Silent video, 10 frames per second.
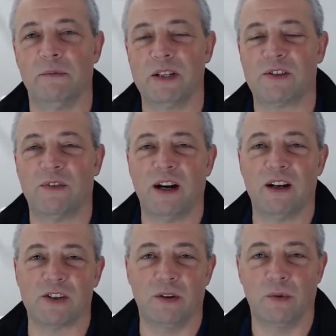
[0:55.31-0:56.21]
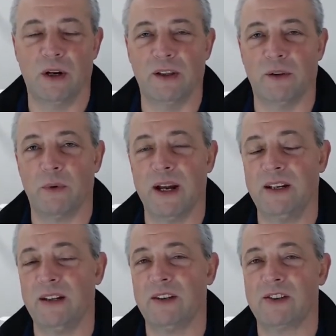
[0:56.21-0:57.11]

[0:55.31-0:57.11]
misfires on the right